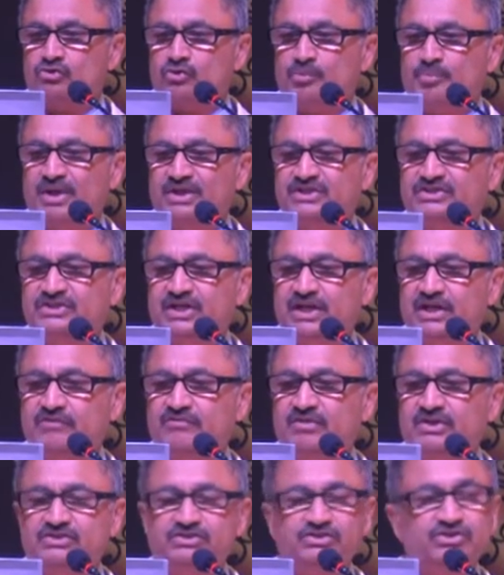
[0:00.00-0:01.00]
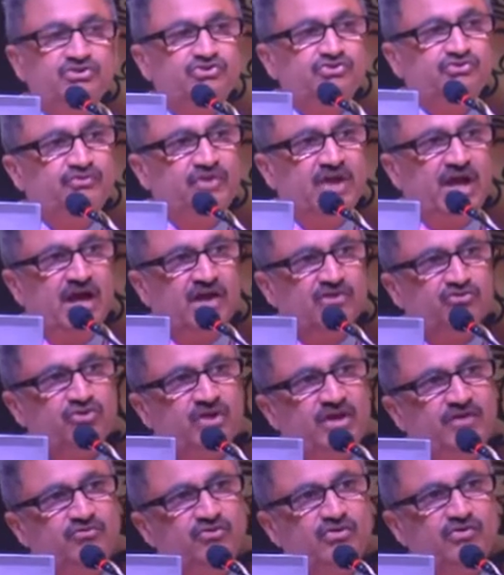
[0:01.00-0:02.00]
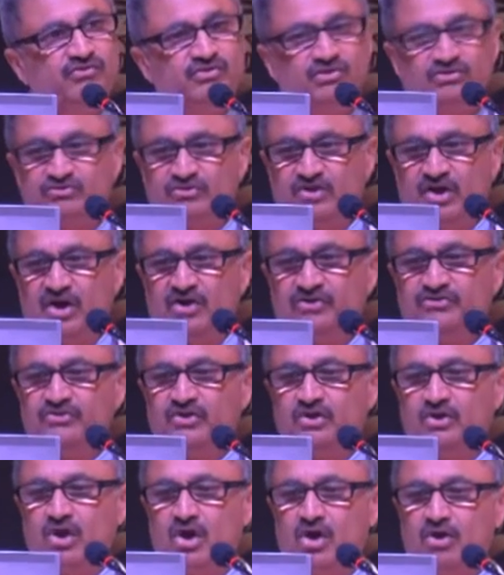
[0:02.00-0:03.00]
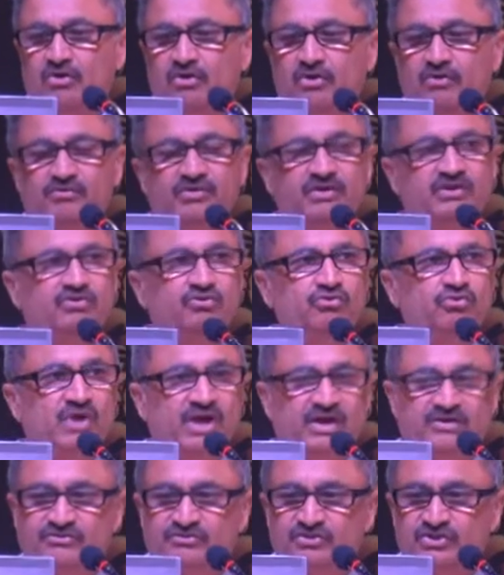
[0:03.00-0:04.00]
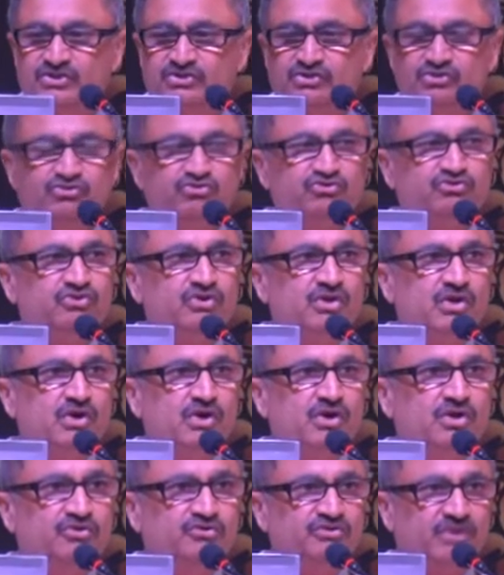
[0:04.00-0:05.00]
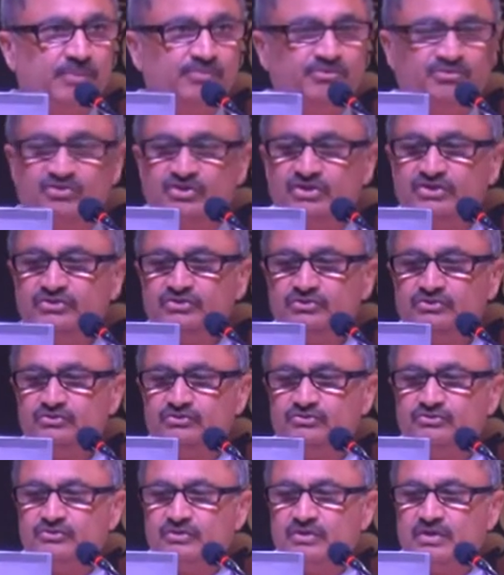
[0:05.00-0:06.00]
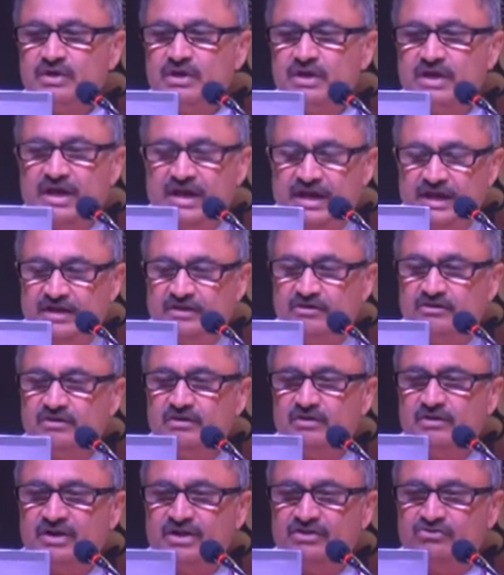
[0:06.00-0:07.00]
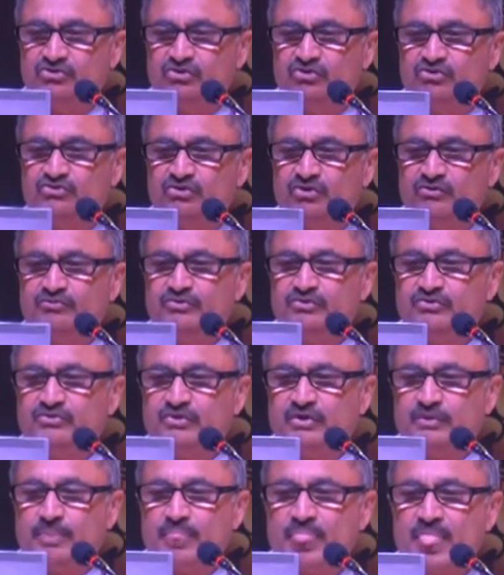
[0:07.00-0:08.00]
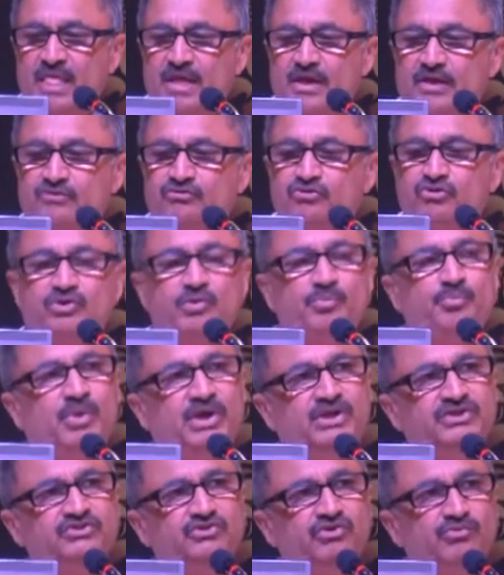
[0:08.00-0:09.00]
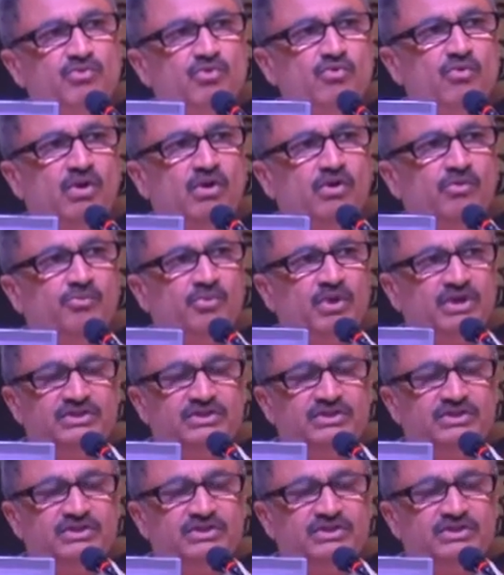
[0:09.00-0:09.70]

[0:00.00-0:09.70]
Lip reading: The punch elevations, we also have to, if the scars are longer, we do excisions, subcisions, and laser resurfacing. So the punch removal or